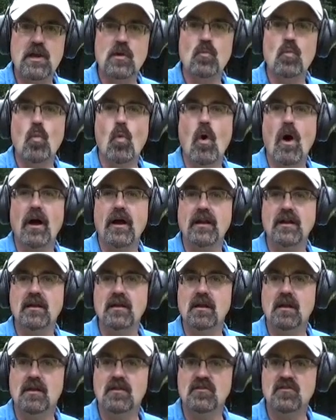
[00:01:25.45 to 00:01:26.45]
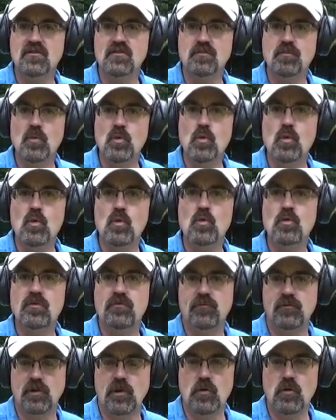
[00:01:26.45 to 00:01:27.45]
in one smooth,
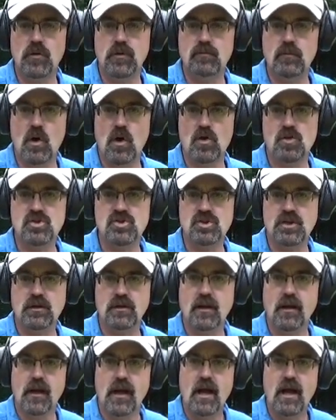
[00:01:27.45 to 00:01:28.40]
fluid motion.